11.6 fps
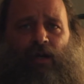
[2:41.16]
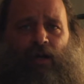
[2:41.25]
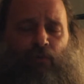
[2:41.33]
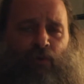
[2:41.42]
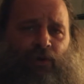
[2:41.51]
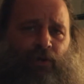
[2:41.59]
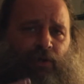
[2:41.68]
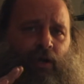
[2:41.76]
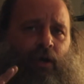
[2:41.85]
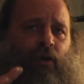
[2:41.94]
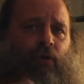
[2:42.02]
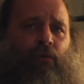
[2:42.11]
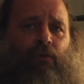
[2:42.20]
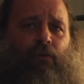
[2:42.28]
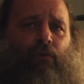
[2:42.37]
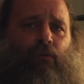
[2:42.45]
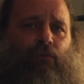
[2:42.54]
I want to know
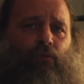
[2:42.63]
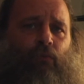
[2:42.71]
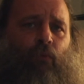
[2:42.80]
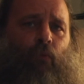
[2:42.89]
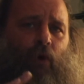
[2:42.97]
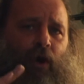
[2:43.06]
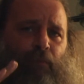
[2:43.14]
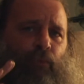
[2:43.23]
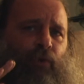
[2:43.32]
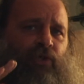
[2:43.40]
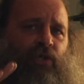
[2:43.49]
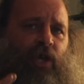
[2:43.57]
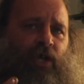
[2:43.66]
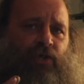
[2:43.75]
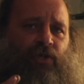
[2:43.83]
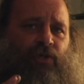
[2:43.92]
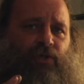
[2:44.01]
what
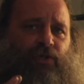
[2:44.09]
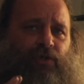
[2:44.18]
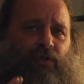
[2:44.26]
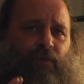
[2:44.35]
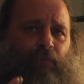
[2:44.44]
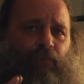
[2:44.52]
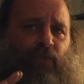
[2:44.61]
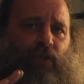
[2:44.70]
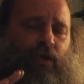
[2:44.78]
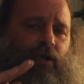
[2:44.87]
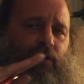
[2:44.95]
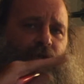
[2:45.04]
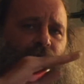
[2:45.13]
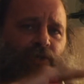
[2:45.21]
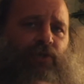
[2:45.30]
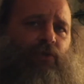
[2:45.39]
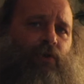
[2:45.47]
protections Congress
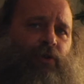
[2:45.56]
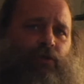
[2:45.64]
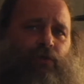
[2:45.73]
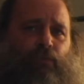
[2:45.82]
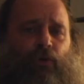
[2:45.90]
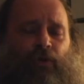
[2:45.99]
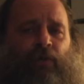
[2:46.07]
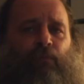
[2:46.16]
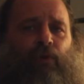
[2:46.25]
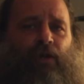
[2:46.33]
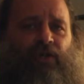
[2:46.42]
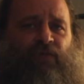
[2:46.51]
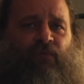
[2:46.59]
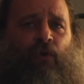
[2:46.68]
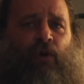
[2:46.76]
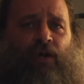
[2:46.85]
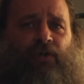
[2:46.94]
is going to put in place
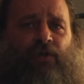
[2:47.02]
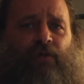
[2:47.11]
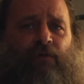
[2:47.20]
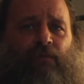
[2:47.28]
for us.